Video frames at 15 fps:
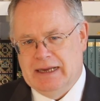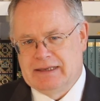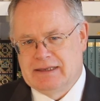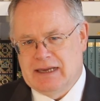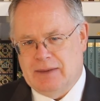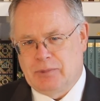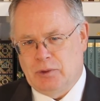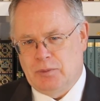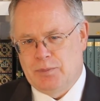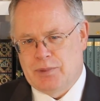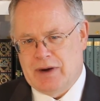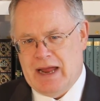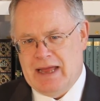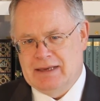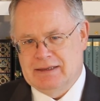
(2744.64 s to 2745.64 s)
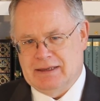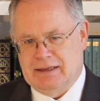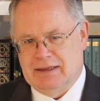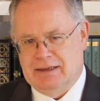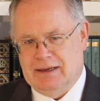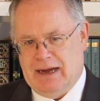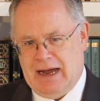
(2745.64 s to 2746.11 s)
"A double
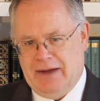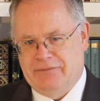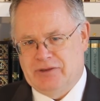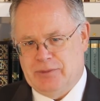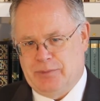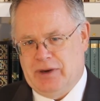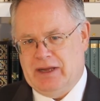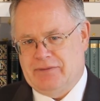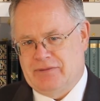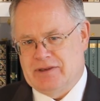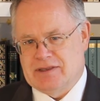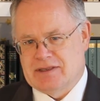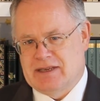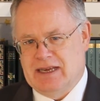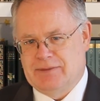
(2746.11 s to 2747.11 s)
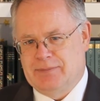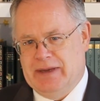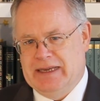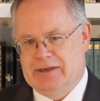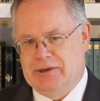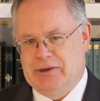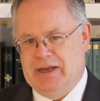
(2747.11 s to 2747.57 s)
brandy after breakfast had
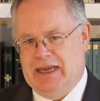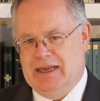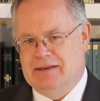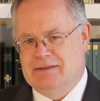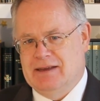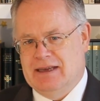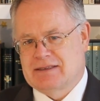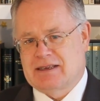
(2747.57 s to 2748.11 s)
made her head